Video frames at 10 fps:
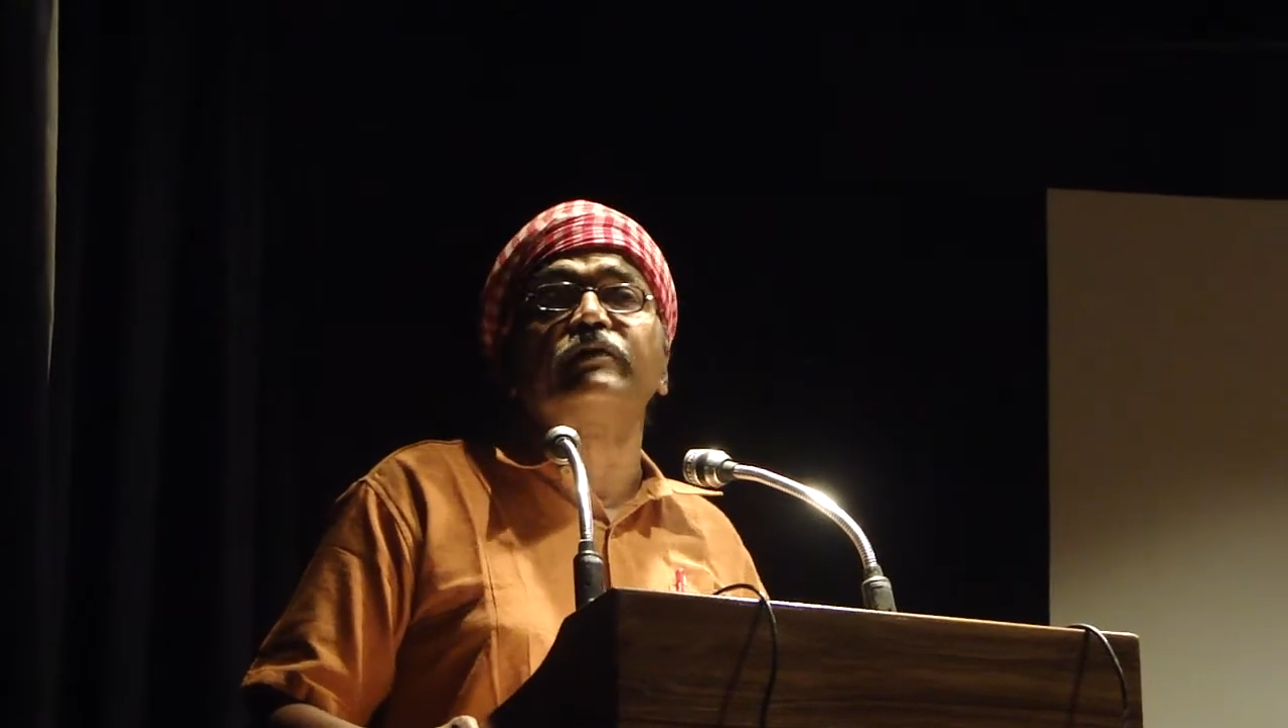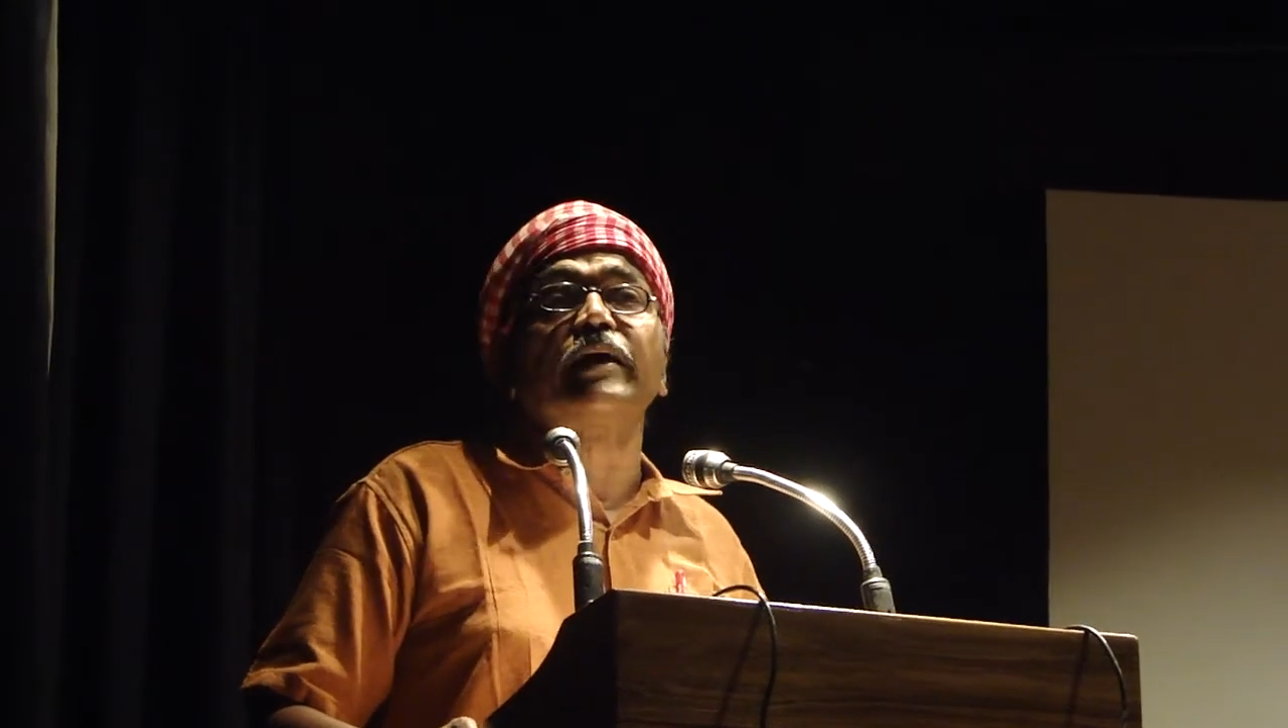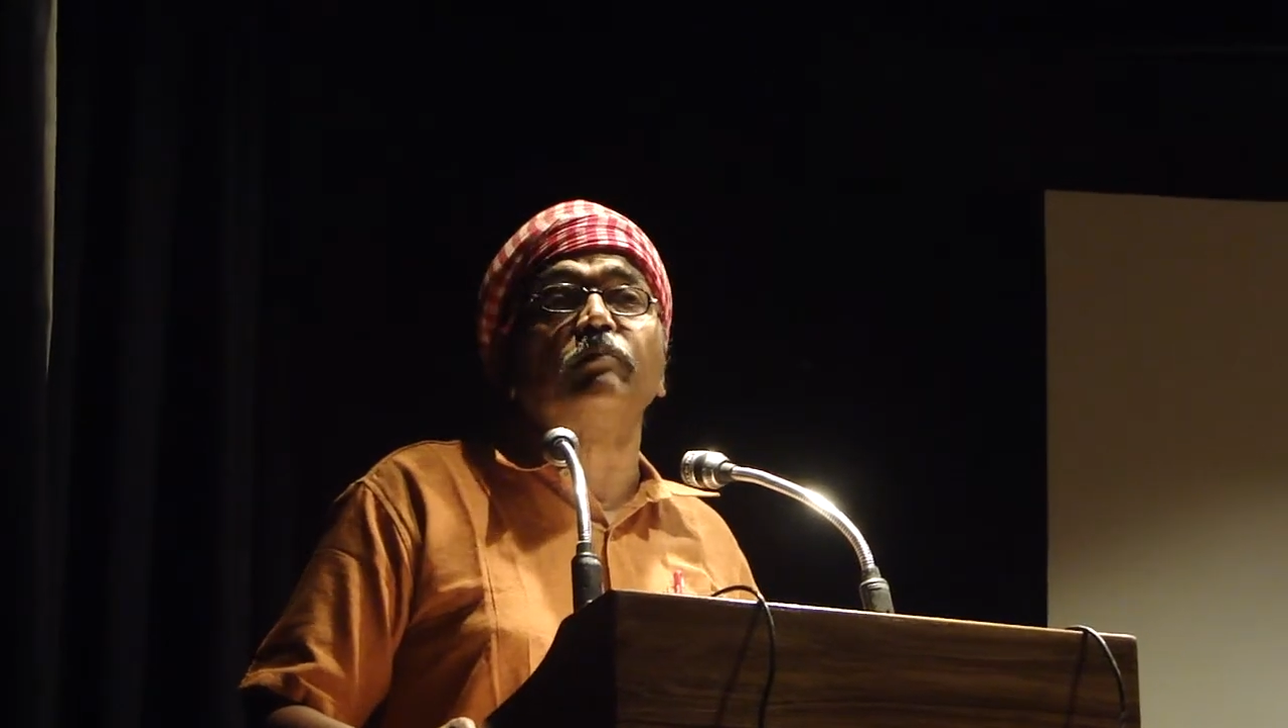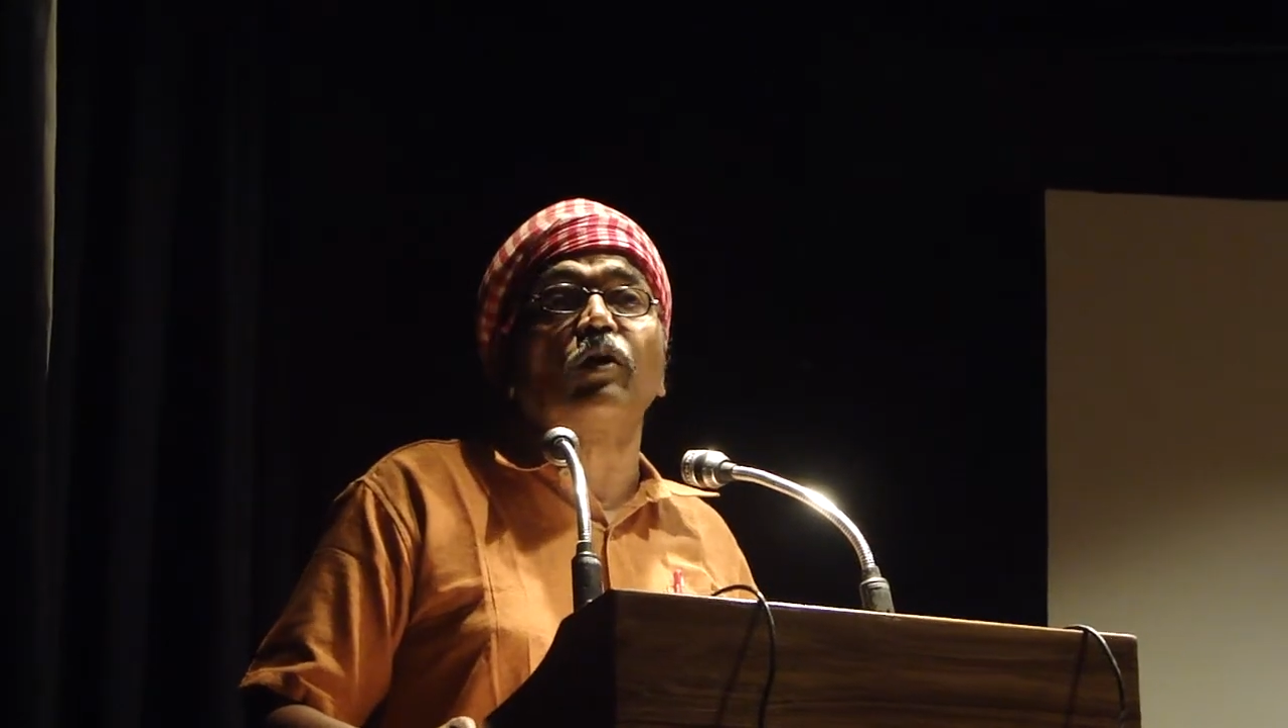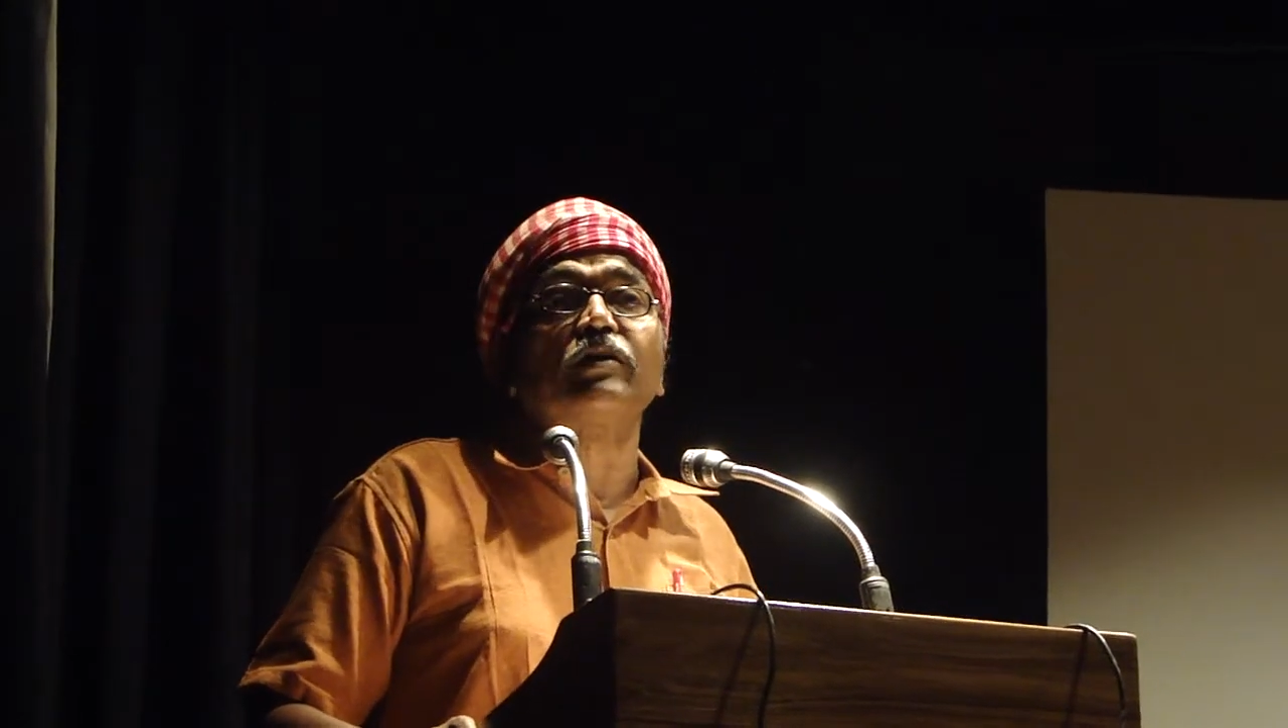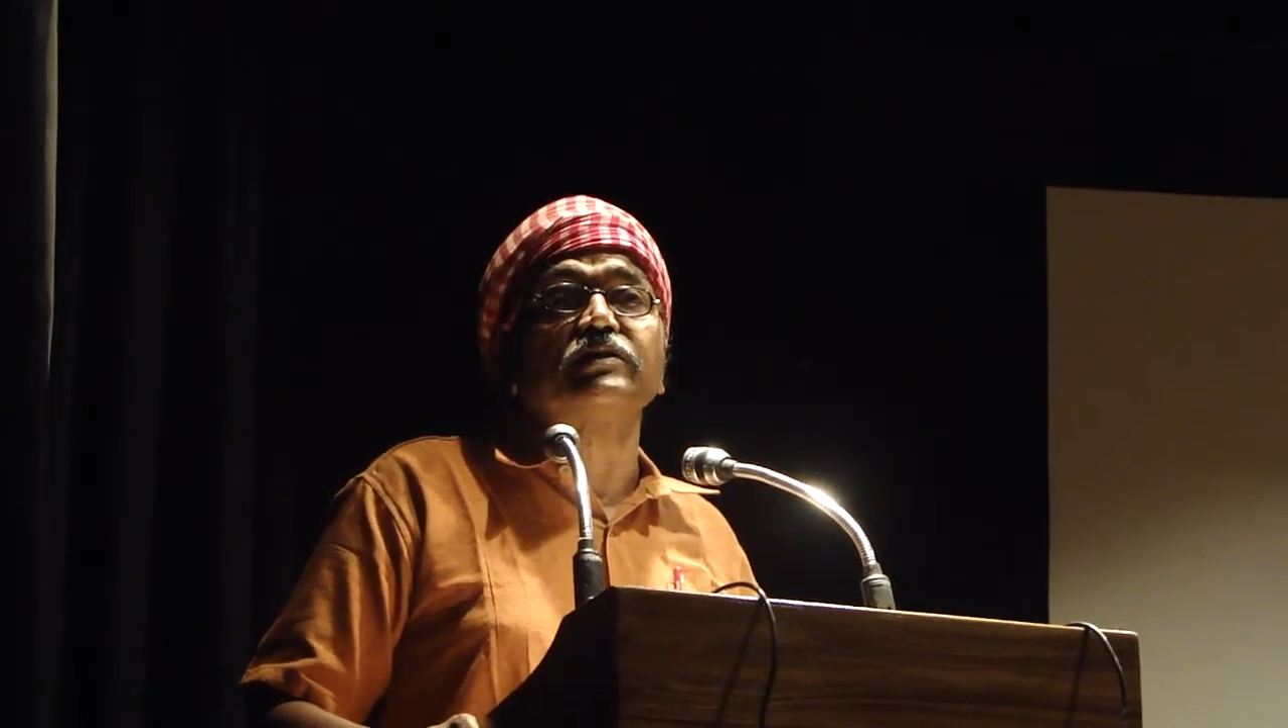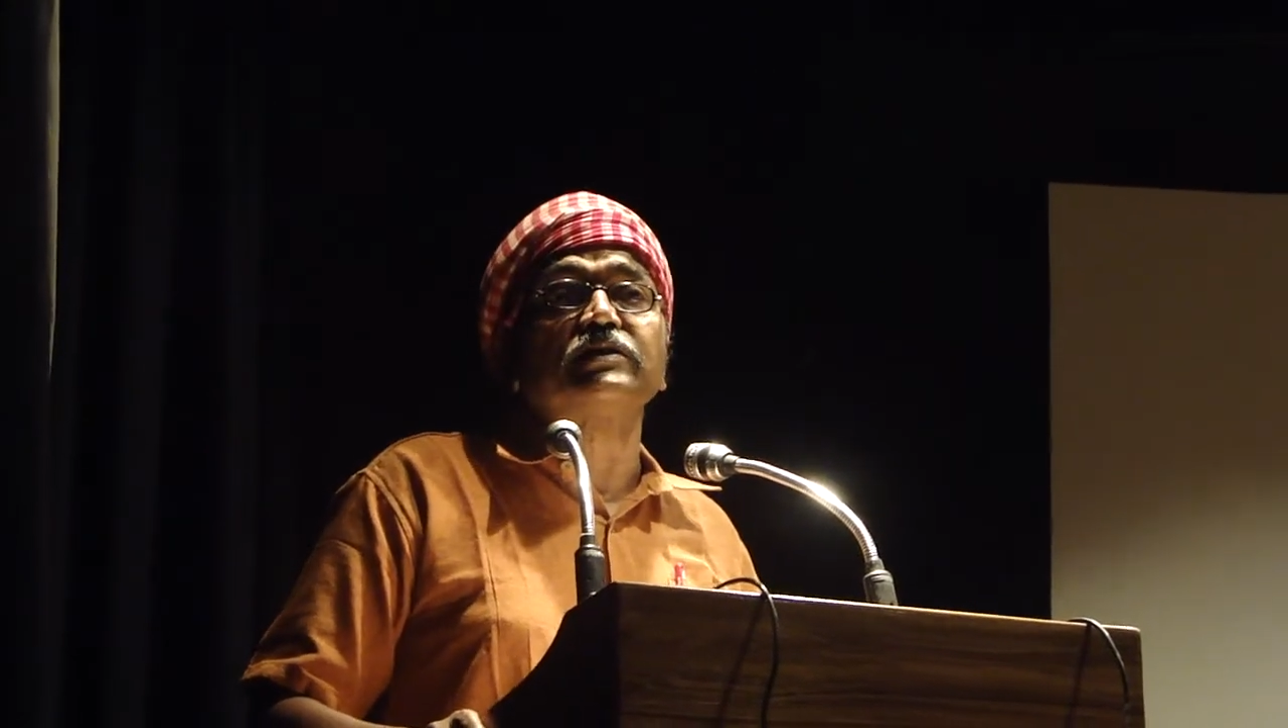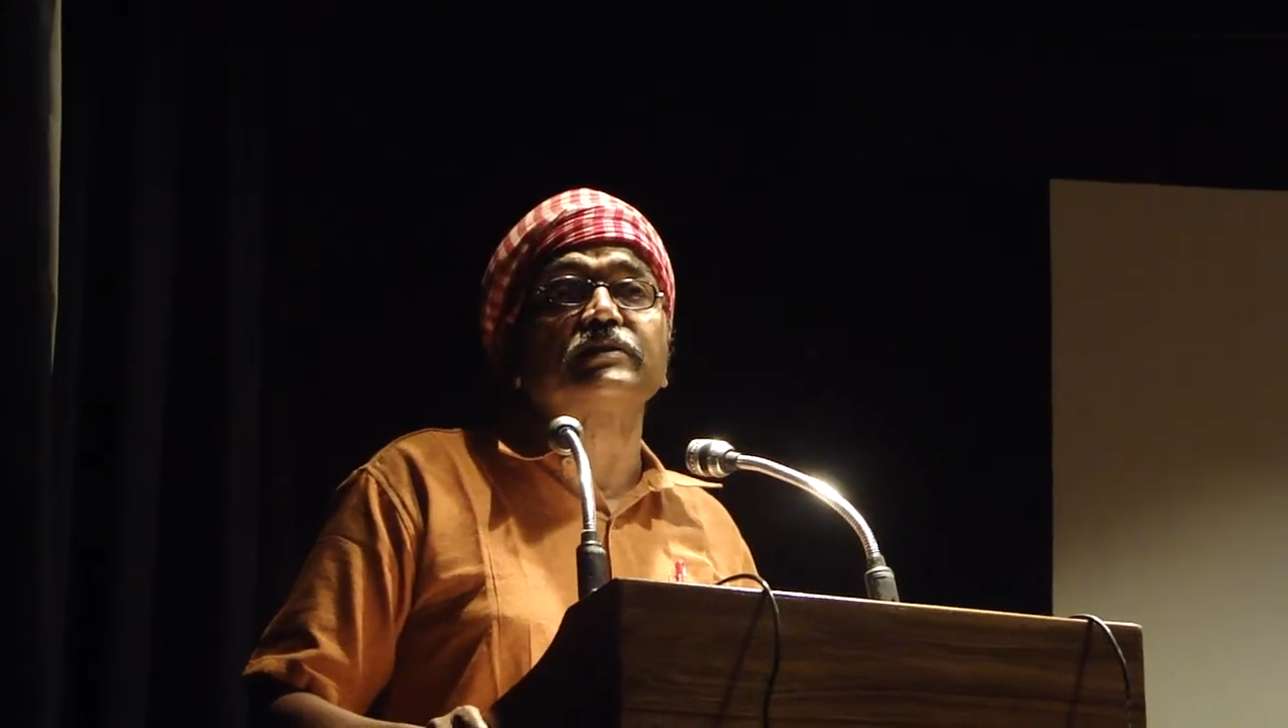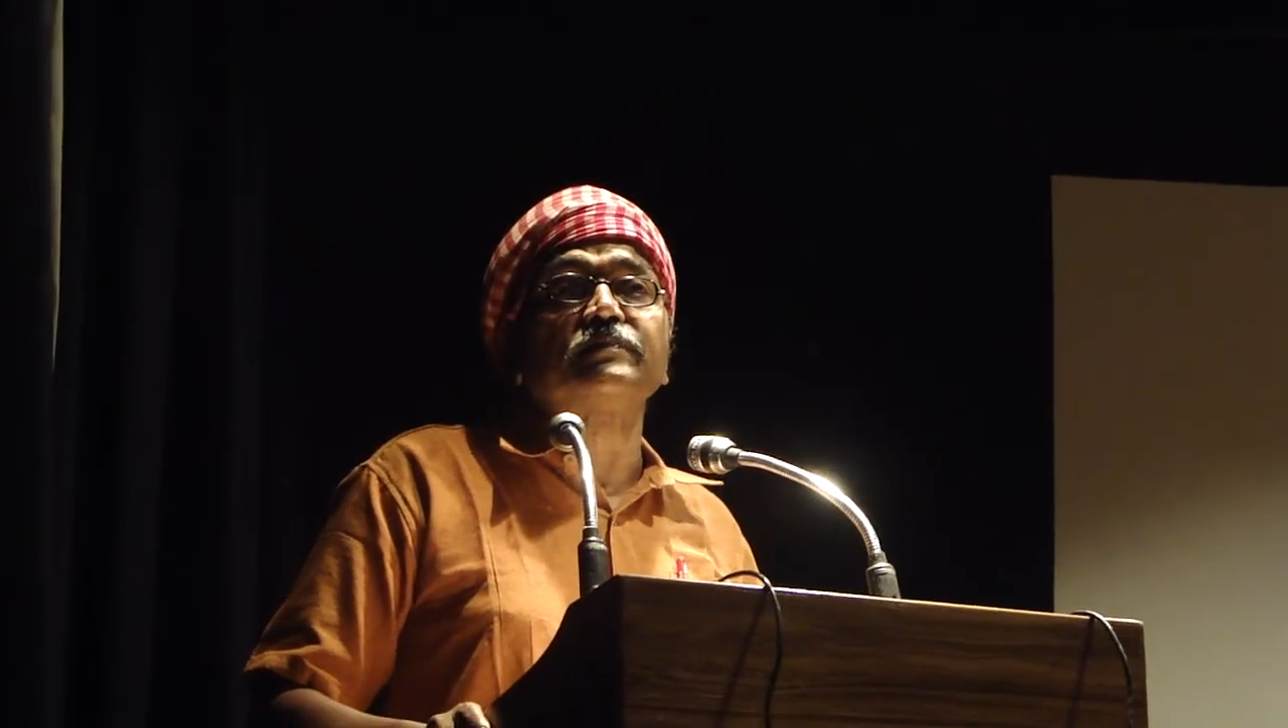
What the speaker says: dead bodies.